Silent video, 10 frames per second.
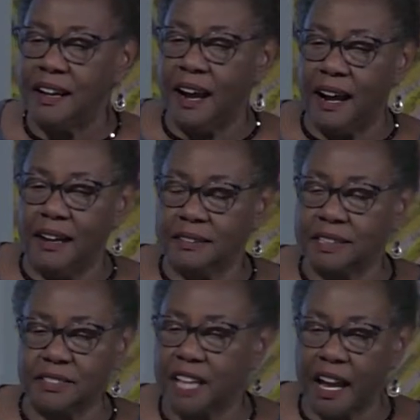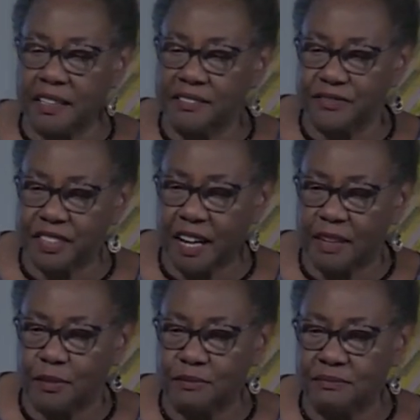because I couldn't figure
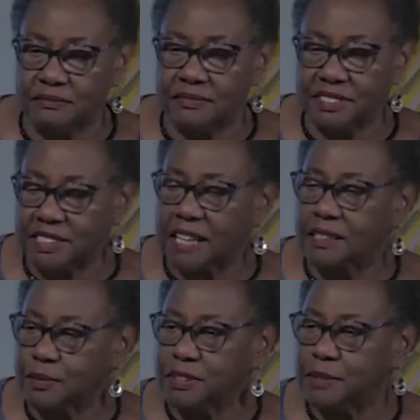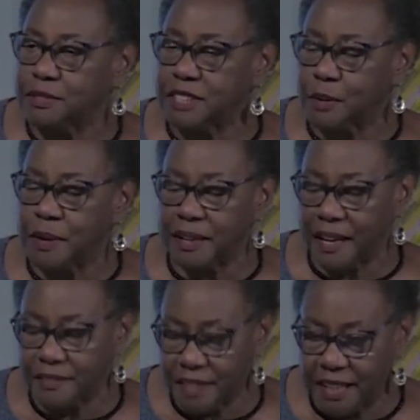out exactly what they were talking about.
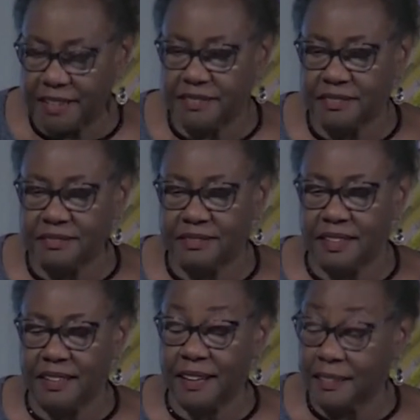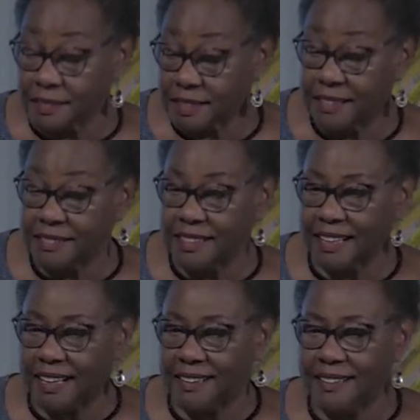I read it, and I looked at it
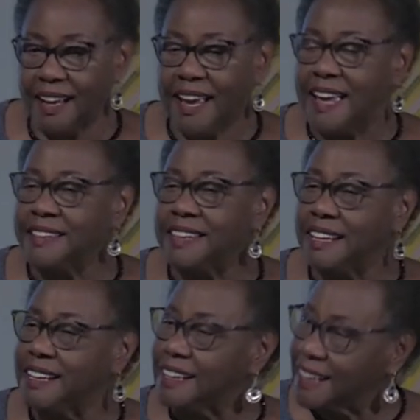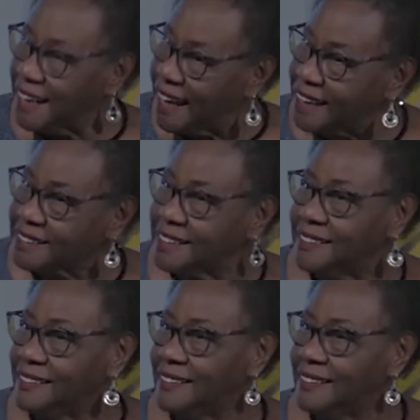again, and then it clicked.